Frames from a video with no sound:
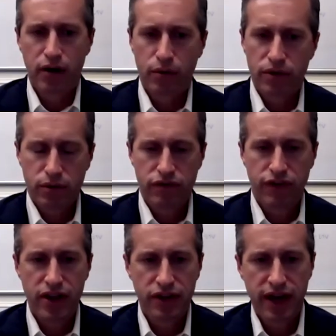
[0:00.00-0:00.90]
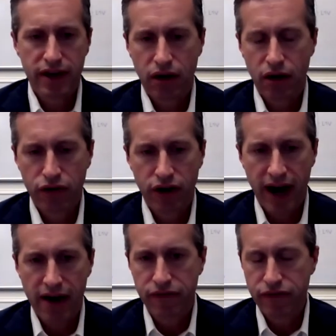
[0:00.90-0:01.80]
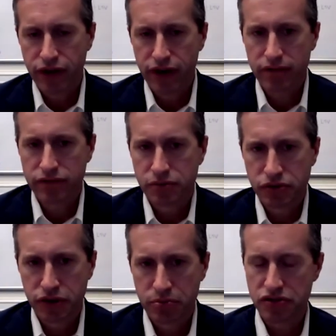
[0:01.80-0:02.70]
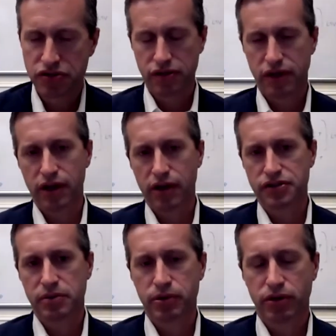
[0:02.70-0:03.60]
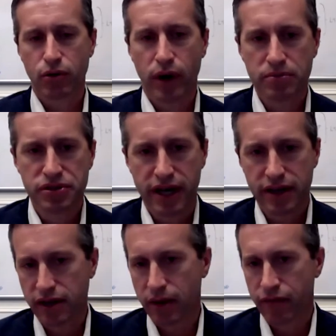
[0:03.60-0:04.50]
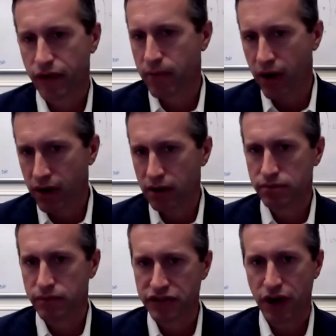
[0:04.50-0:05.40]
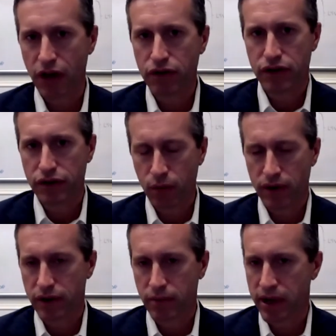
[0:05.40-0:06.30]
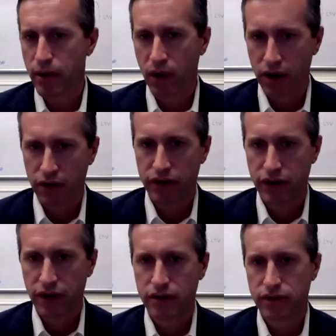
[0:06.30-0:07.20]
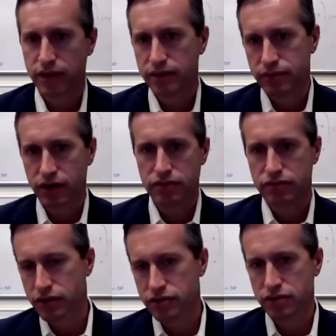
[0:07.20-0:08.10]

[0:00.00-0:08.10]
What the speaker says: We find that over half of the subscriptions in a typical website come from things other than the paywall. That there's